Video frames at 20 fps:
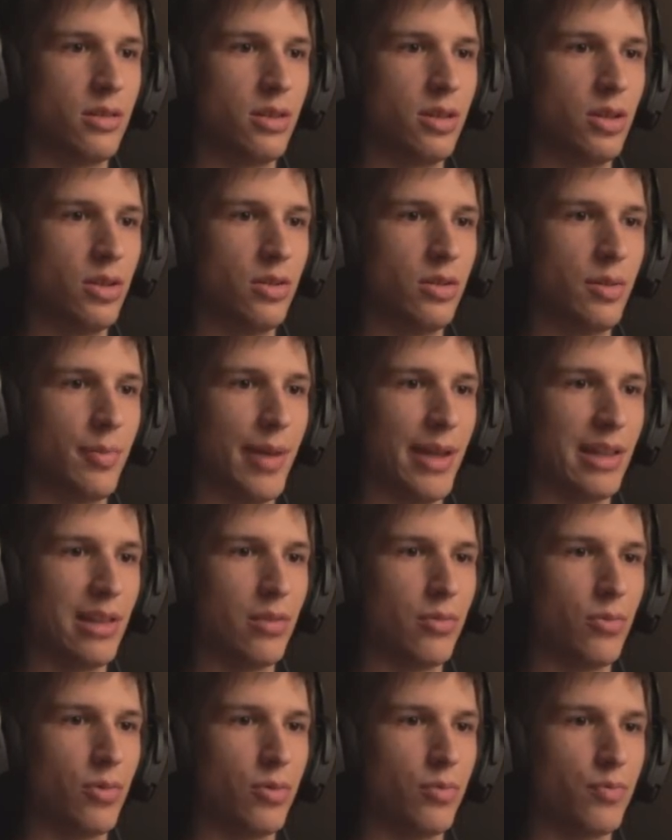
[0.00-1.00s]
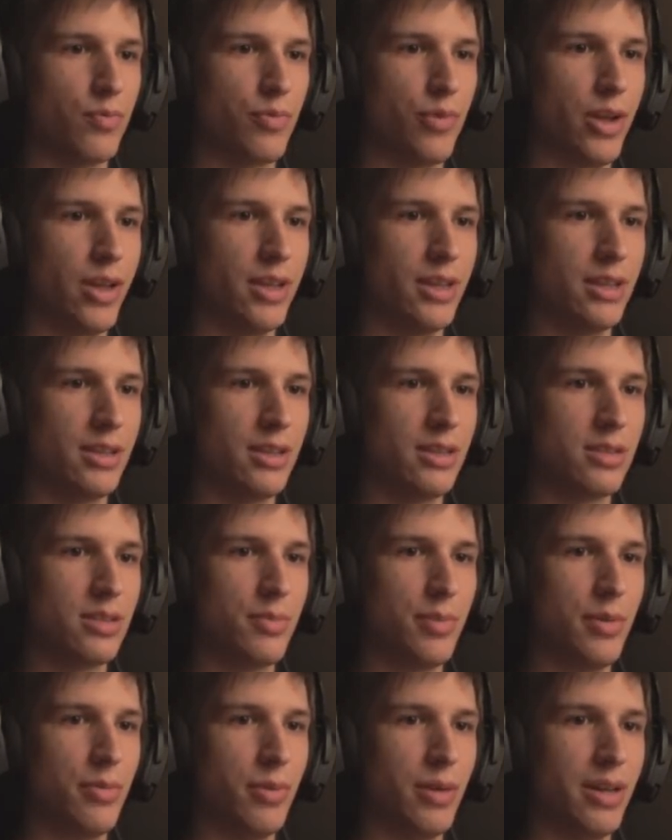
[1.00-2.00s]
No, the padlock won't break, it
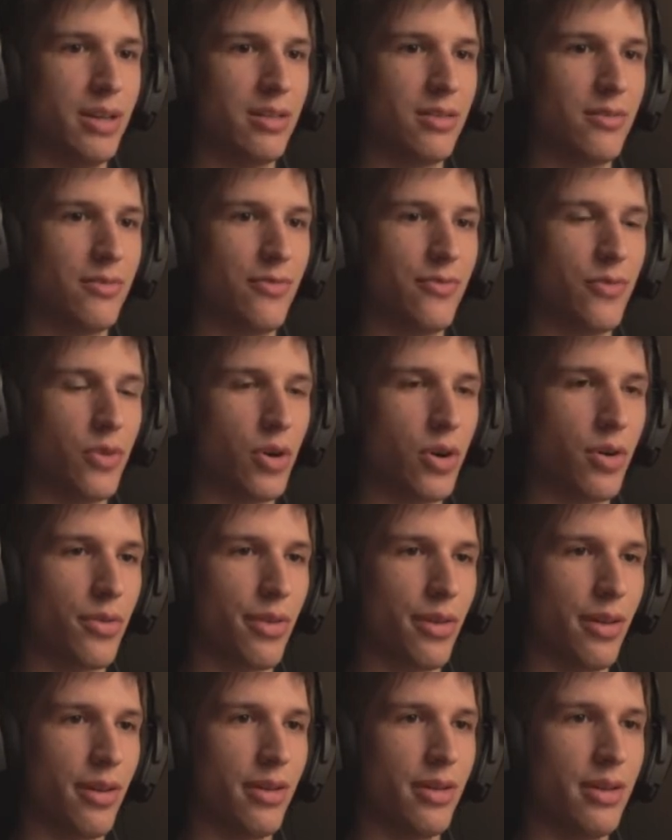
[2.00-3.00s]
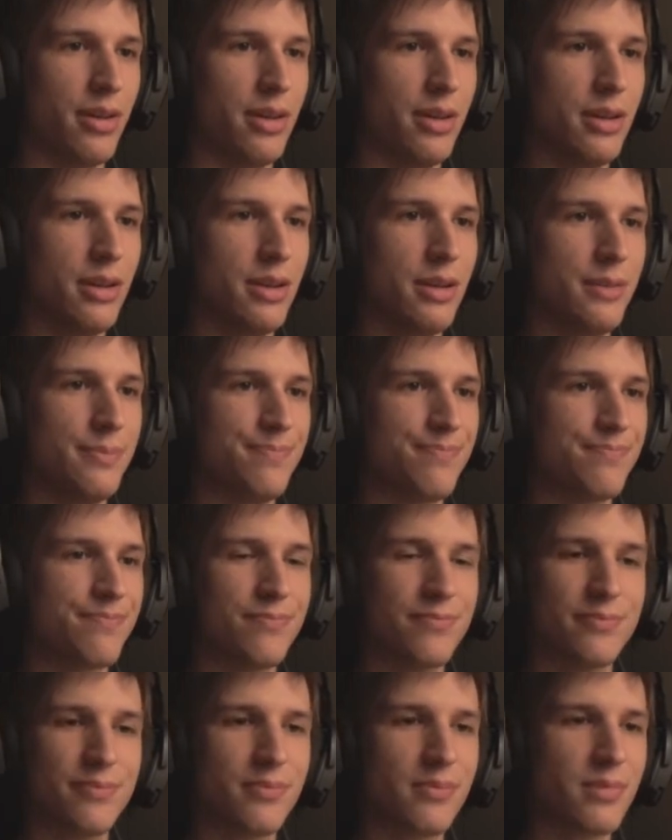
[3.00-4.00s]
needs to be weakened further.
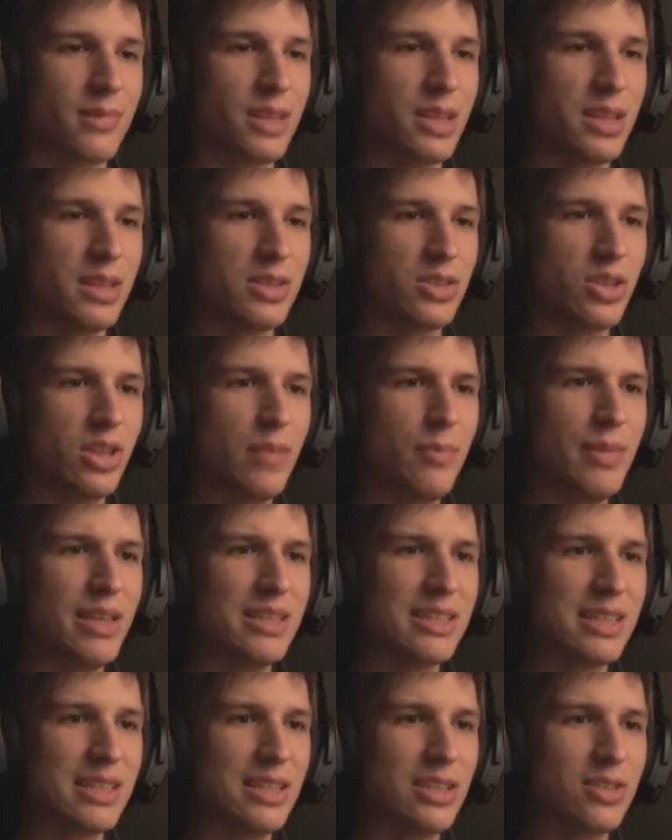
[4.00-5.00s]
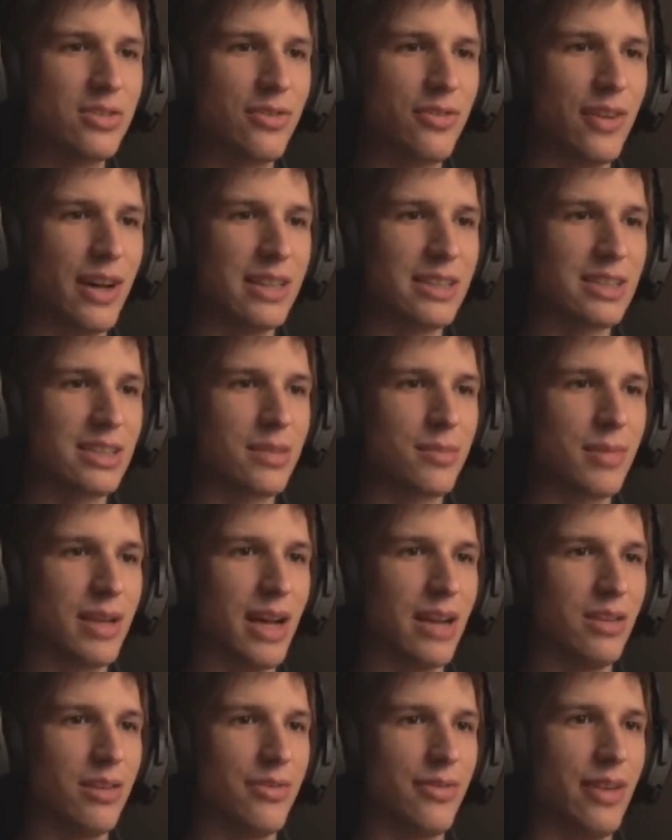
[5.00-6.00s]
So that means I need to find some
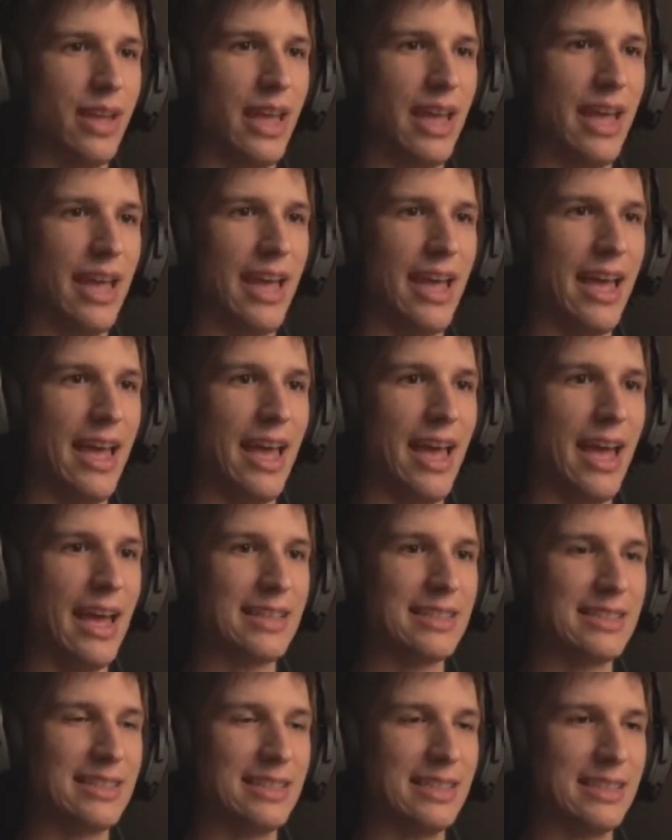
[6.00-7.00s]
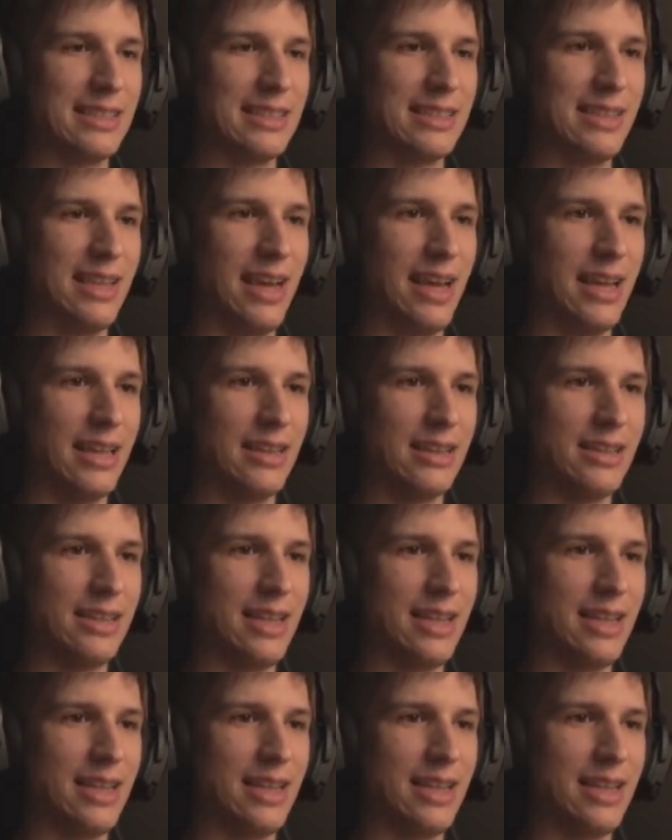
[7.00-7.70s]
kind of acid then,